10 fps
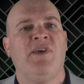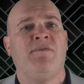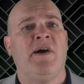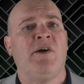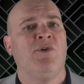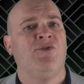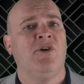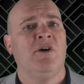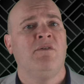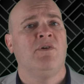Sapphire
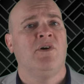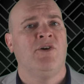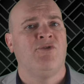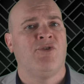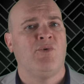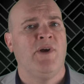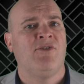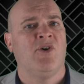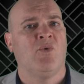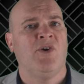Reserve earns
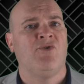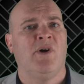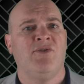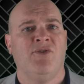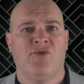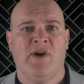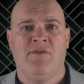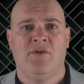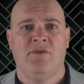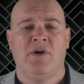3x at restaurants and
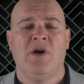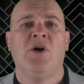travel.